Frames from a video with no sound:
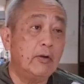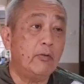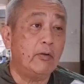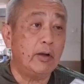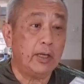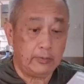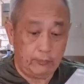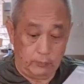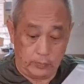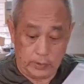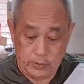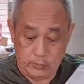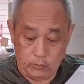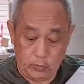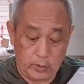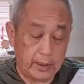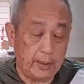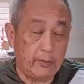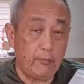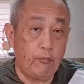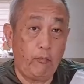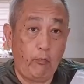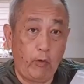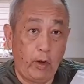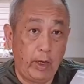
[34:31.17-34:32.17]
Right, which one
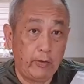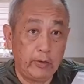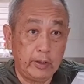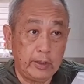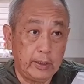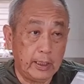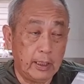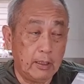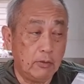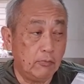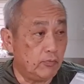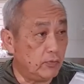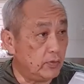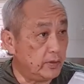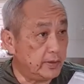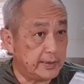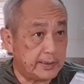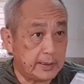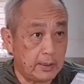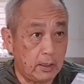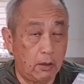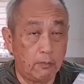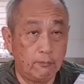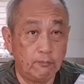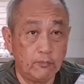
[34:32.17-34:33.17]
I'm wearing now is
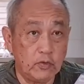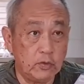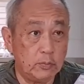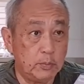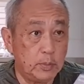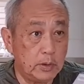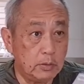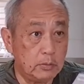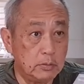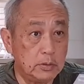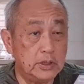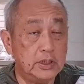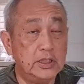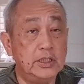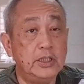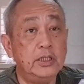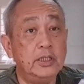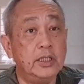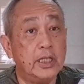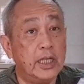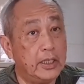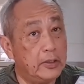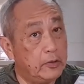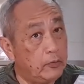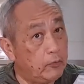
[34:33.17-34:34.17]
comfortable,
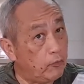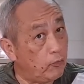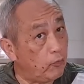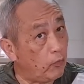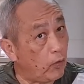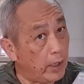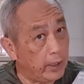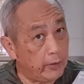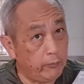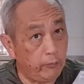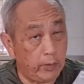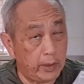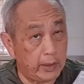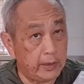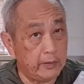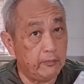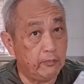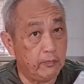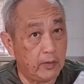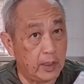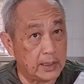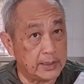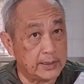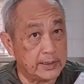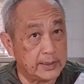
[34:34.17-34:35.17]
thin, and dry very
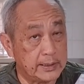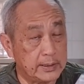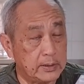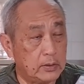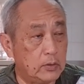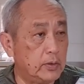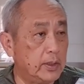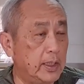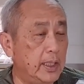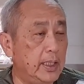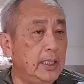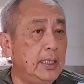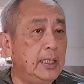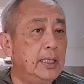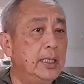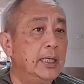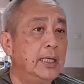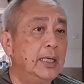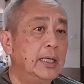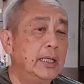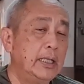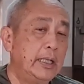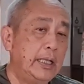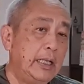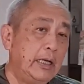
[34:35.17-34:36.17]
fast. Okay.
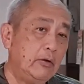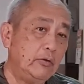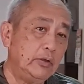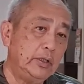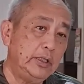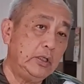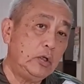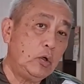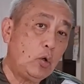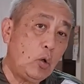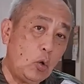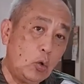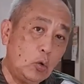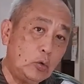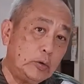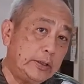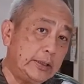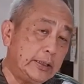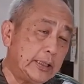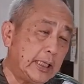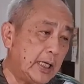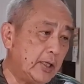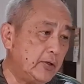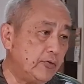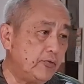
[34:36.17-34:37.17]
Now in
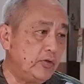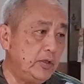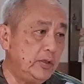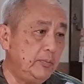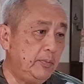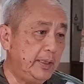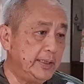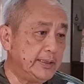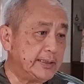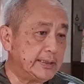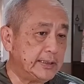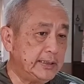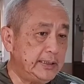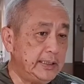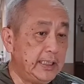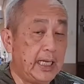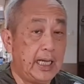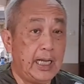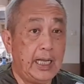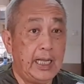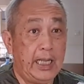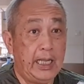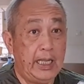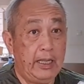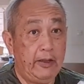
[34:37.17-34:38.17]
colder country, basically
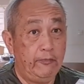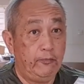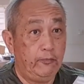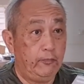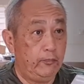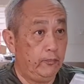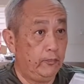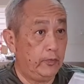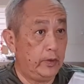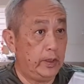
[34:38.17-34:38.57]
I have